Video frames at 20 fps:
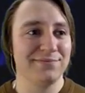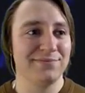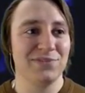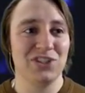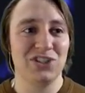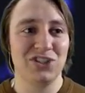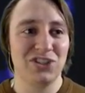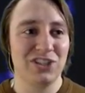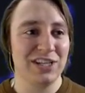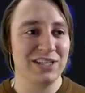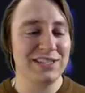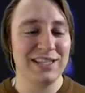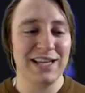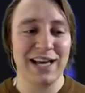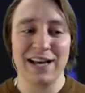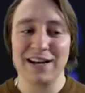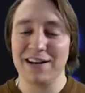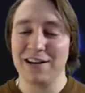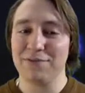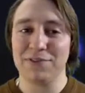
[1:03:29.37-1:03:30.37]
It's just
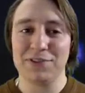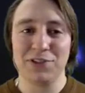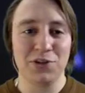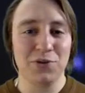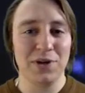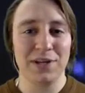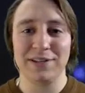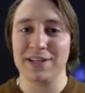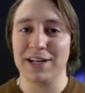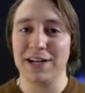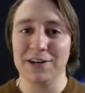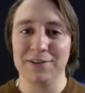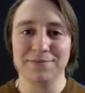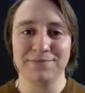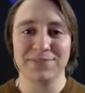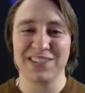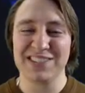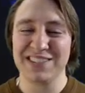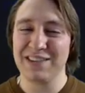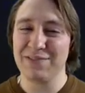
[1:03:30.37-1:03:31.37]
not enough to it, you know?
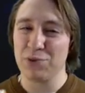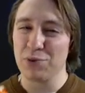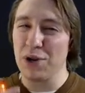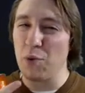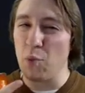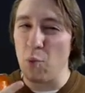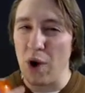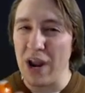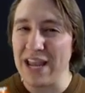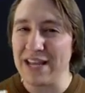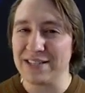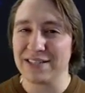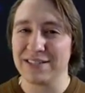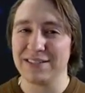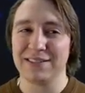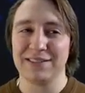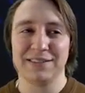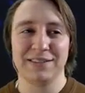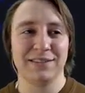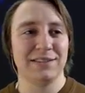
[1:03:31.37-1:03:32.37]
It doesn't have the right weight.
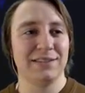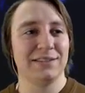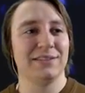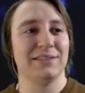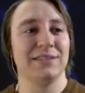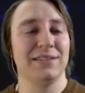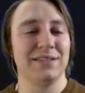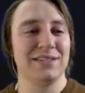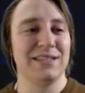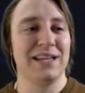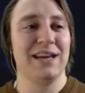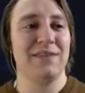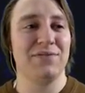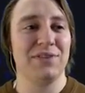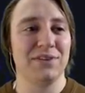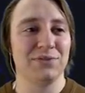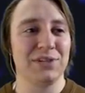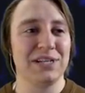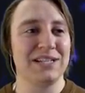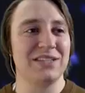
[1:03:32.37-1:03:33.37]
It doesn't have
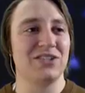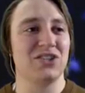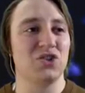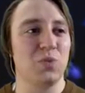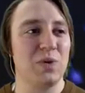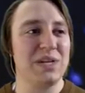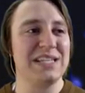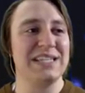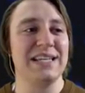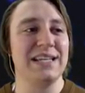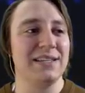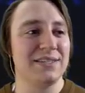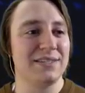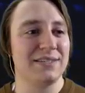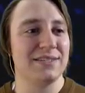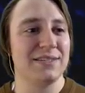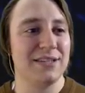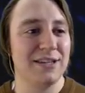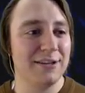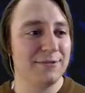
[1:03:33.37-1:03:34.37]
the right
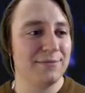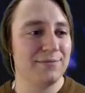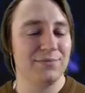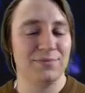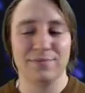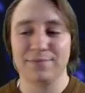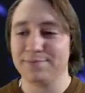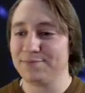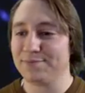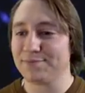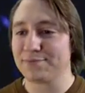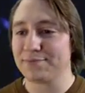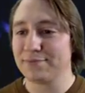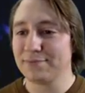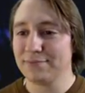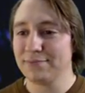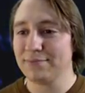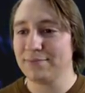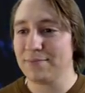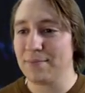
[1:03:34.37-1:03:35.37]
sweetness.
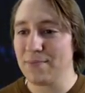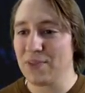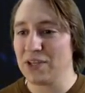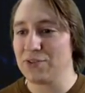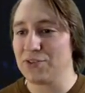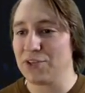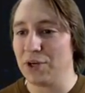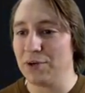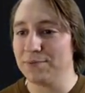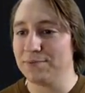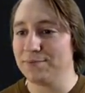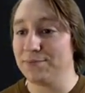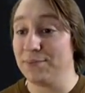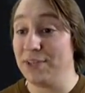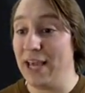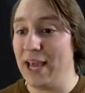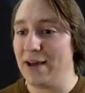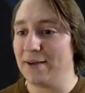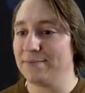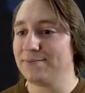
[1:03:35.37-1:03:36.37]
So,
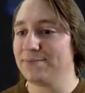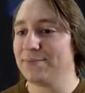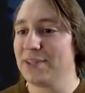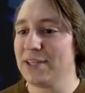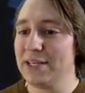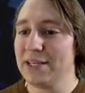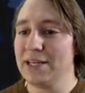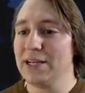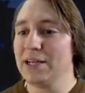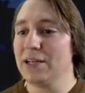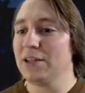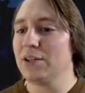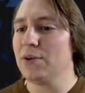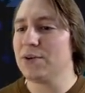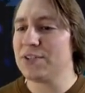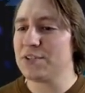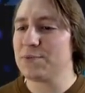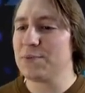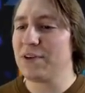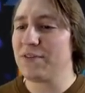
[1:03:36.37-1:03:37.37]
yeah.
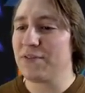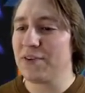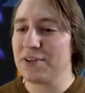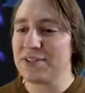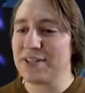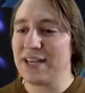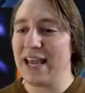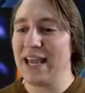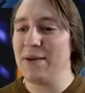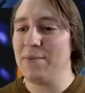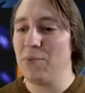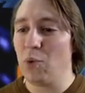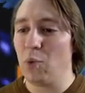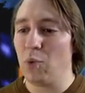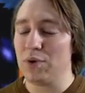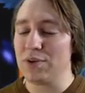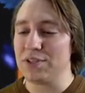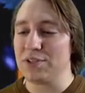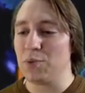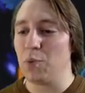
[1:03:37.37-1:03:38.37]
Lewis says, my first game
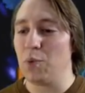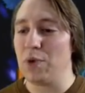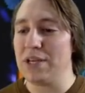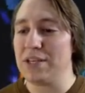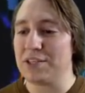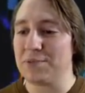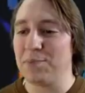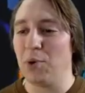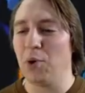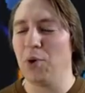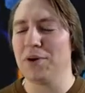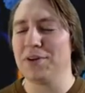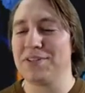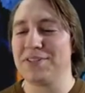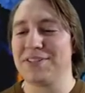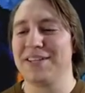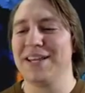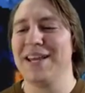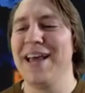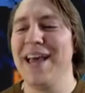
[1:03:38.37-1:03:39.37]
was Wii
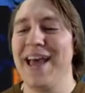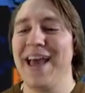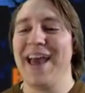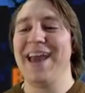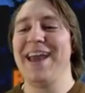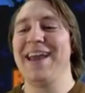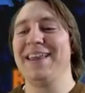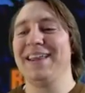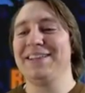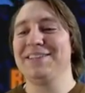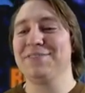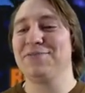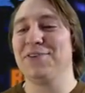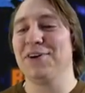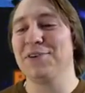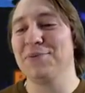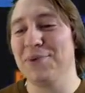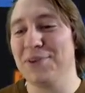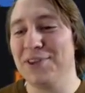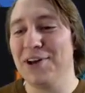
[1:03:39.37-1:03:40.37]
Sports. Hey, that's a
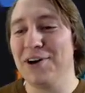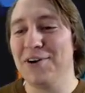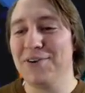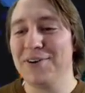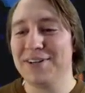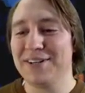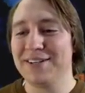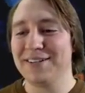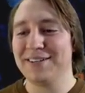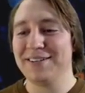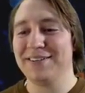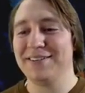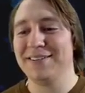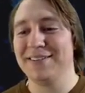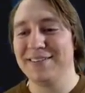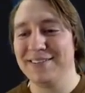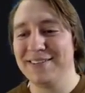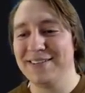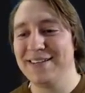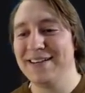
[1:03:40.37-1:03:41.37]
fun one, though.
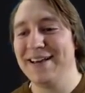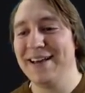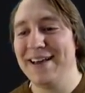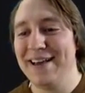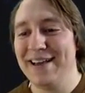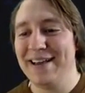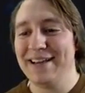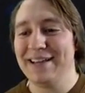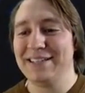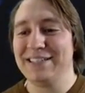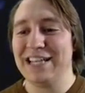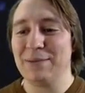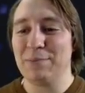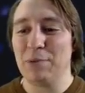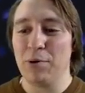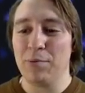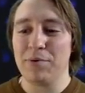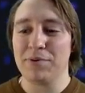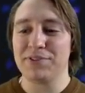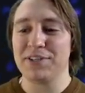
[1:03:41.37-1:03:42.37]
J
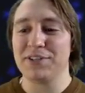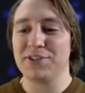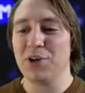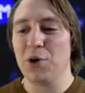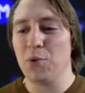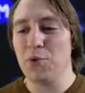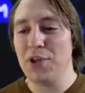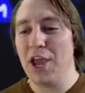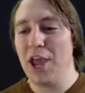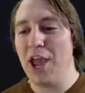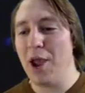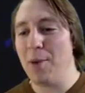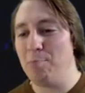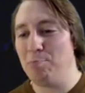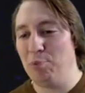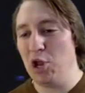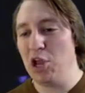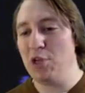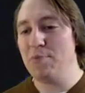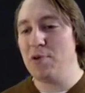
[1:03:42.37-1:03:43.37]
Bobo says, oh yeah,
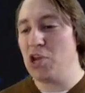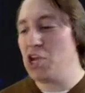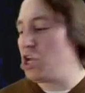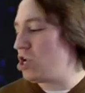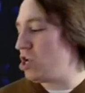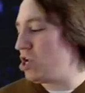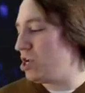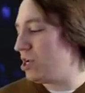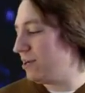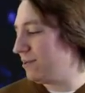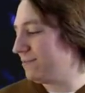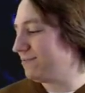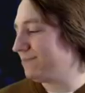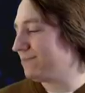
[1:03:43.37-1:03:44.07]
baby!